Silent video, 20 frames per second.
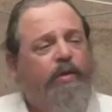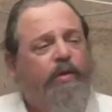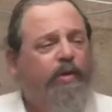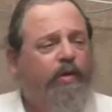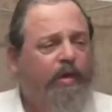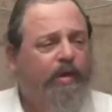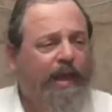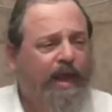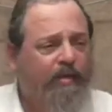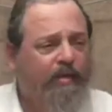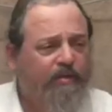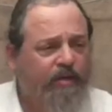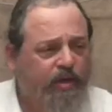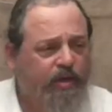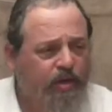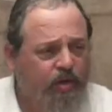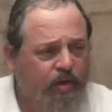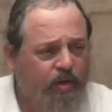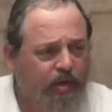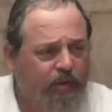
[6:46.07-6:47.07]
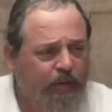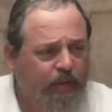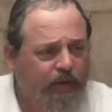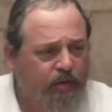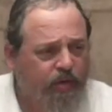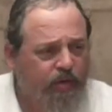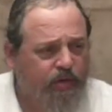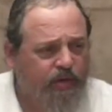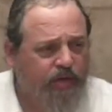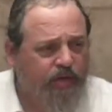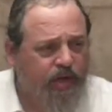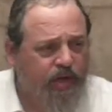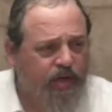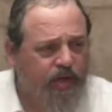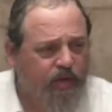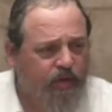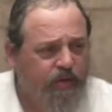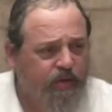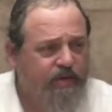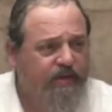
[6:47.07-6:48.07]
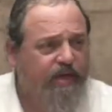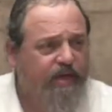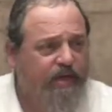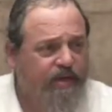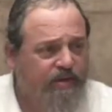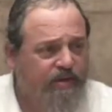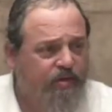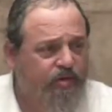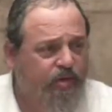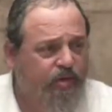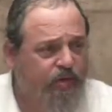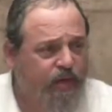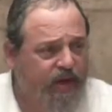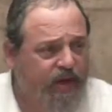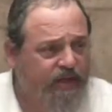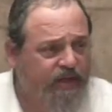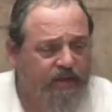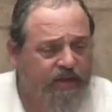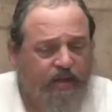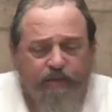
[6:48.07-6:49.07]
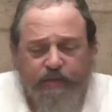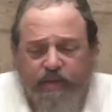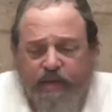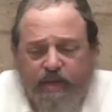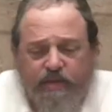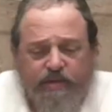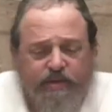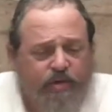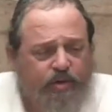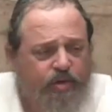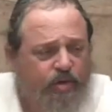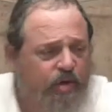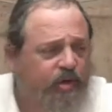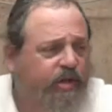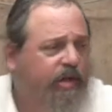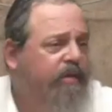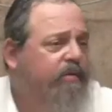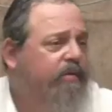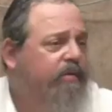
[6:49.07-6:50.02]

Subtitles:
when you're allowed to cook, we couldn't tell you it's an isur deraisa because you're cooking.